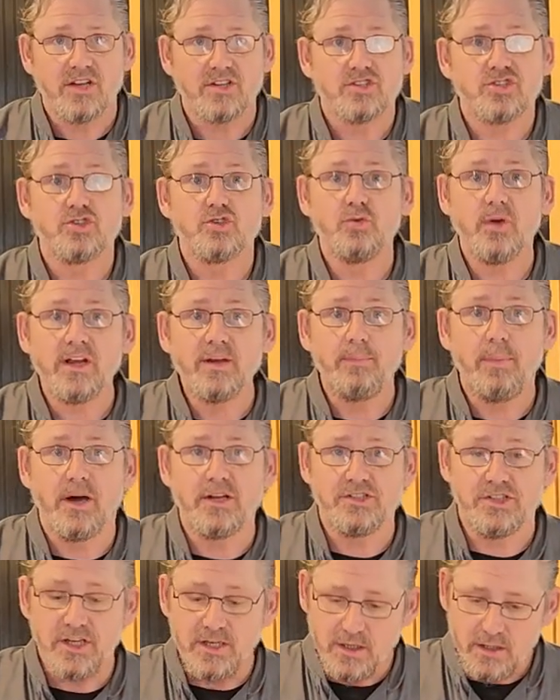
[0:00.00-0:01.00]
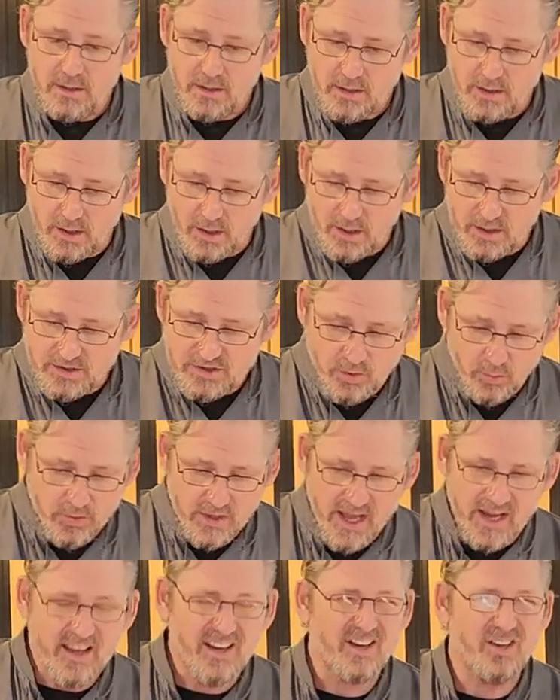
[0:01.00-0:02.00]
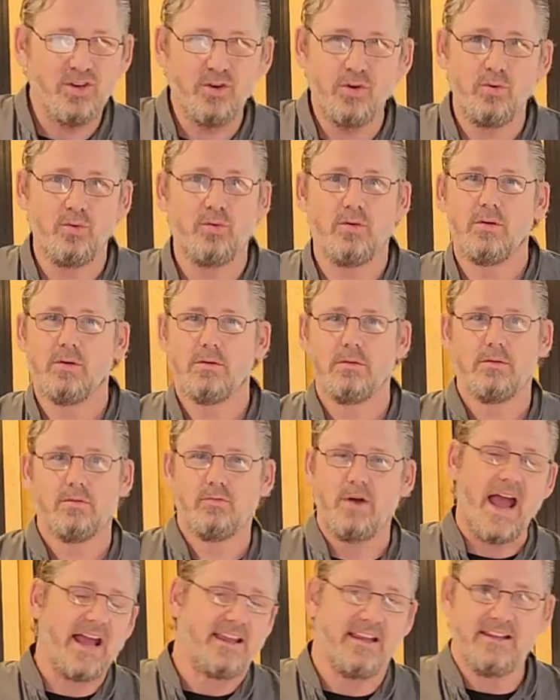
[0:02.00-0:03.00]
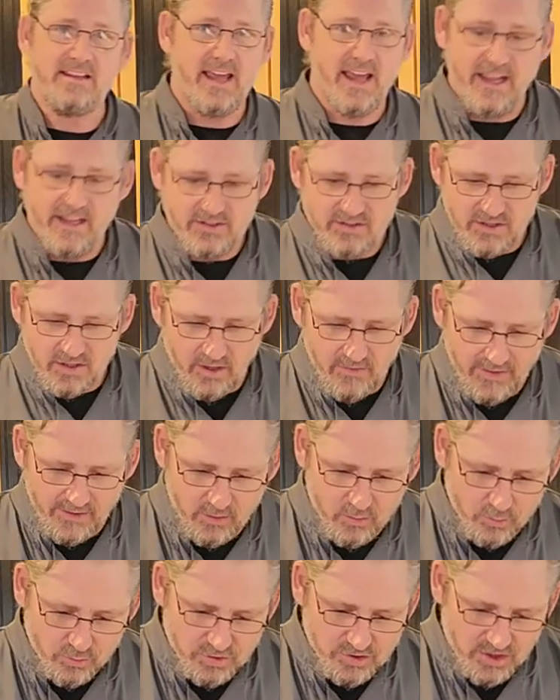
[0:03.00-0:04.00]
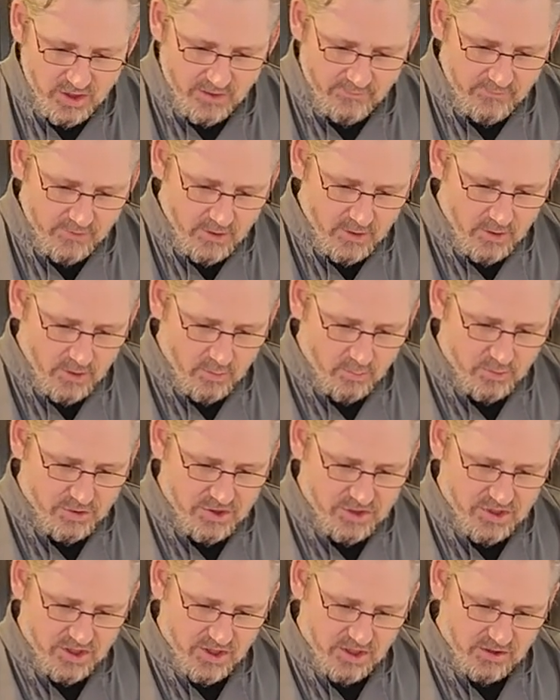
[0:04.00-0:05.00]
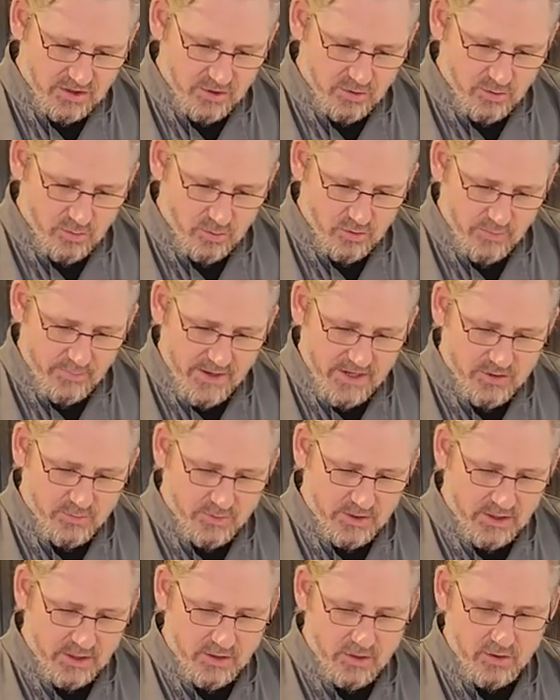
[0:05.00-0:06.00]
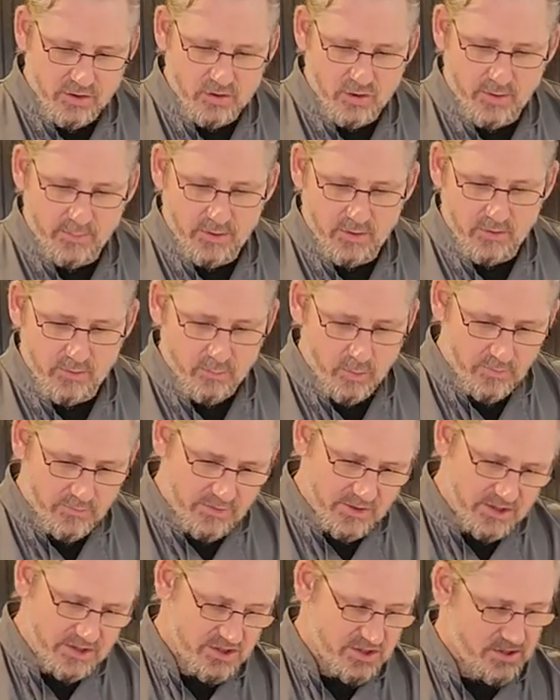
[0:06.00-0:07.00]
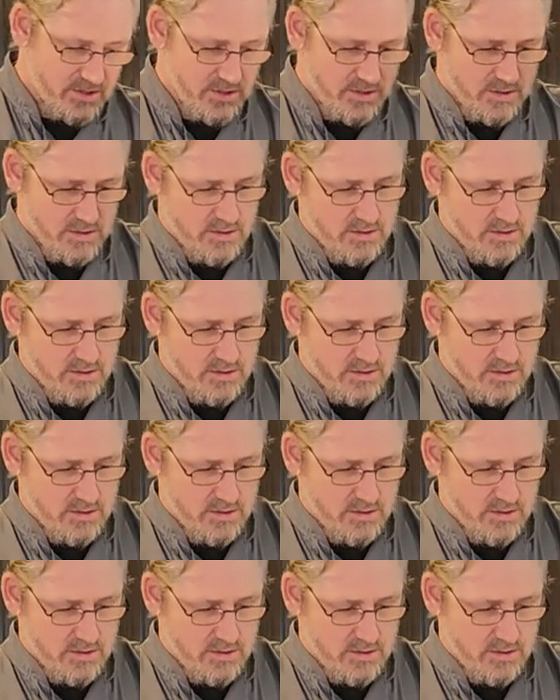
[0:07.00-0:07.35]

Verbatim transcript: on a strict budget. Uh, so we're not gonna do racking canes and all that cool stuff. We're just gonna do the best we can do. So I'm gonna remove this